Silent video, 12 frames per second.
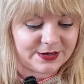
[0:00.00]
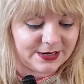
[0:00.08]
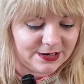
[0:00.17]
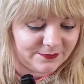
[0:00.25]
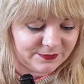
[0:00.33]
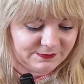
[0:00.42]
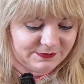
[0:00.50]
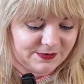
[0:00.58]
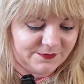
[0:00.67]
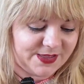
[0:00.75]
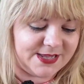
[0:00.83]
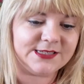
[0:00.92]
I love, love,
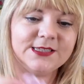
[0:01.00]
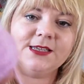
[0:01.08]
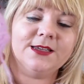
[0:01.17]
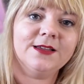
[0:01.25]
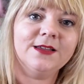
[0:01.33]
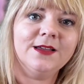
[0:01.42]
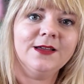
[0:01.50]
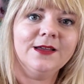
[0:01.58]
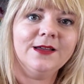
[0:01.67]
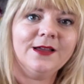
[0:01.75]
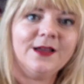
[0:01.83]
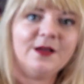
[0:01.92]
love. There's the
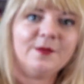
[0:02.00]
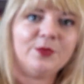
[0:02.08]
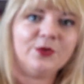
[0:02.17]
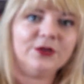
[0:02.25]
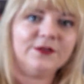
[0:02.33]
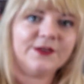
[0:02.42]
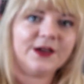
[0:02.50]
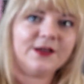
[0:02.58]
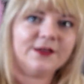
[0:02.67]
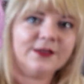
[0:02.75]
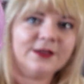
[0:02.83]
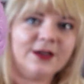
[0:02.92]
ball of
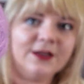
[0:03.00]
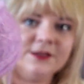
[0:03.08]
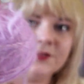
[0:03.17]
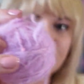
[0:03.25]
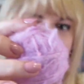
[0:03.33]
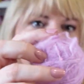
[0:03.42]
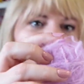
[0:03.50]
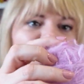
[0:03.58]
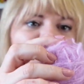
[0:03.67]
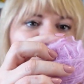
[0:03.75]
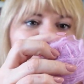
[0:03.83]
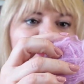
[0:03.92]
yarn colours. Oh,
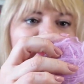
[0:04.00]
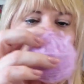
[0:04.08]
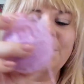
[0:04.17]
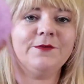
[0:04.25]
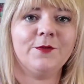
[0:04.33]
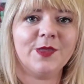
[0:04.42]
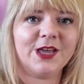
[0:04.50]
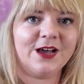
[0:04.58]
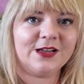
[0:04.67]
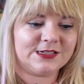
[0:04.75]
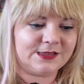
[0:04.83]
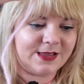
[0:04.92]
bit from the
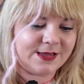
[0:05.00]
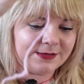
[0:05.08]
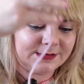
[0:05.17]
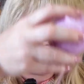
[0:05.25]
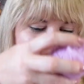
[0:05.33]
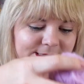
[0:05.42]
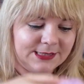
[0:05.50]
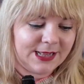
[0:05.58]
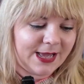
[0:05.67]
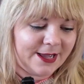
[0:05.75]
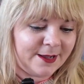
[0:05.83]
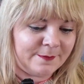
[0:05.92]
garden there.
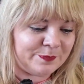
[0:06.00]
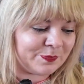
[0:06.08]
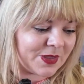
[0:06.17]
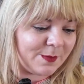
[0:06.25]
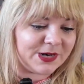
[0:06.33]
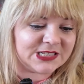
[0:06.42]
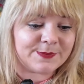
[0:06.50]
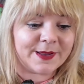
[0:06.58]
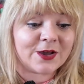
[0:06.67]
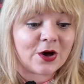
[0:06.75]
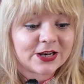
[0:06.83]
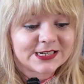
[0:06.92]
But it's a
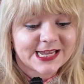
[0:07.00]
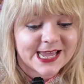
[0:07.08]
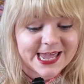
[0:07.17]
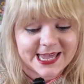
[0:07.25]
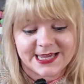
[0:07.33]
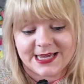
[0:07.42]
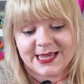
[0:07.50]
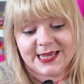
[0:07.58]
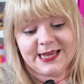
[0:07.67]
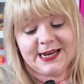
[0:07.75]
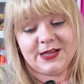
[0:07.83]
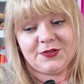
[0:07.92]
bank holiday here
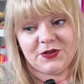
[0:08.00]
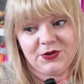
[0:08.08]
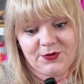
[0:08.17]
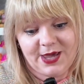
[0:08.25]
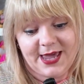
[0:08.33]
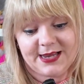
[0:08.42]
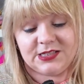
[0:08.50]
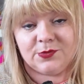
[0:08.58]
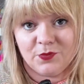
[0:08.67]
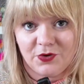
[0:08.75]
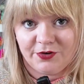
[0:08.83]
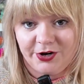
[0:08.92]
in the UK
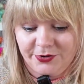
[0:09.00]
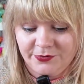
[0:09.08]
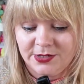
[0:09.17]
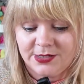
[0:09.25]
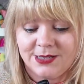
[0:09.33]
tomorrow.